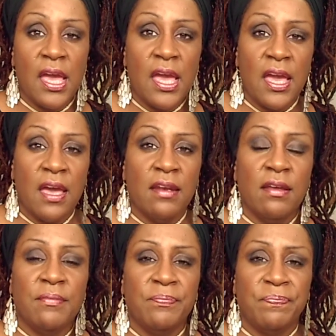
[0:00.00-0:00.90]

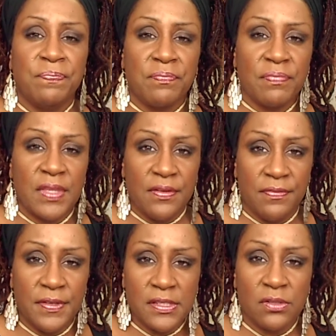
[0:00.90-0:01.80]
And
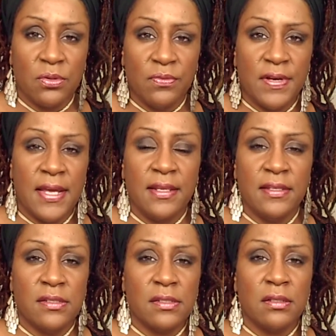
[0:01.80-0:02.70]
physical
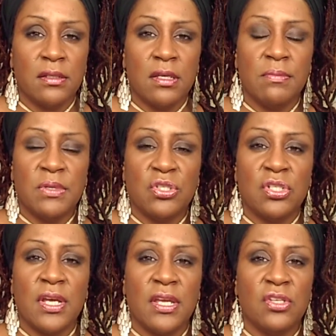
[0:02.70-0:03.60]
violence can be
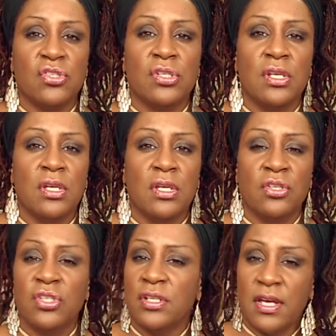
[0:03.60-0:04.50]
changed
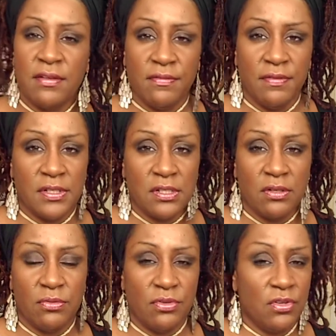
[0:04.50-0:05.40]
to
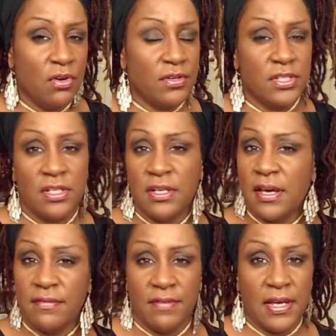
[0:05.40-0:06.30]
non-physical or to
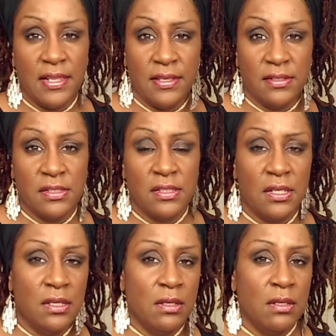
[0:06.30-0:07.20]
non-violence.
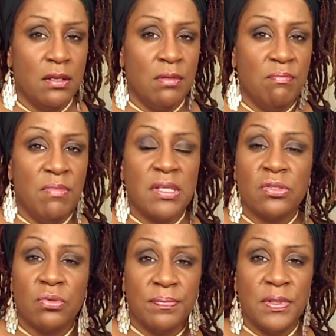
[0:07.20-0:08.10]

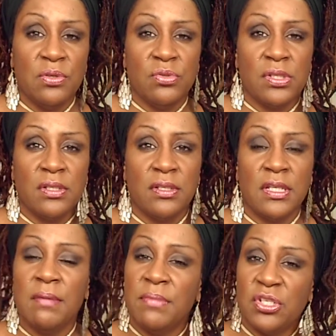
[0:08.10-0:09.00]
Mental abuse
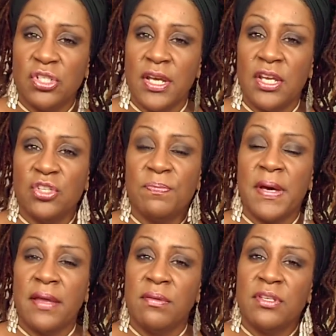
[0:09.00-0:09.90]
can be changed
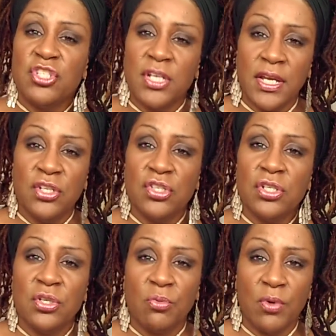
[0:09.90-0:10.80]
by
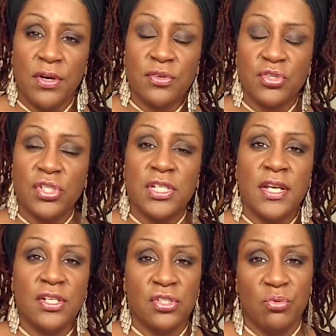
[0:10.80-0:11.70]
changing your words,
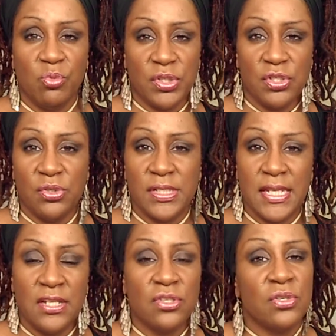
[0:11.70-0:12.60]
changing what you
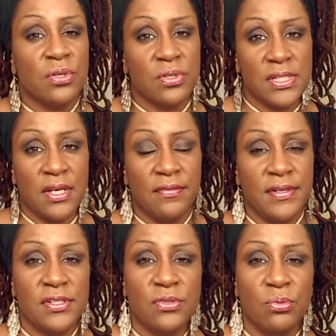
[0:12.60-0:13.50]
say to yourself
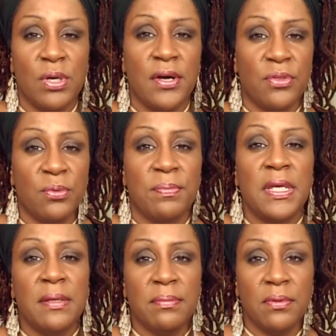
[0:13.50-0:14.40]
and to other
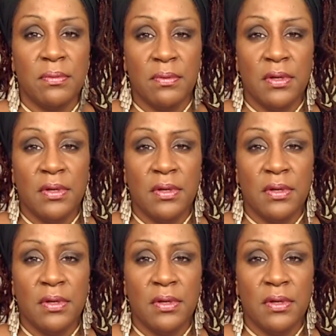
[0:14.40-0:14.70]
people.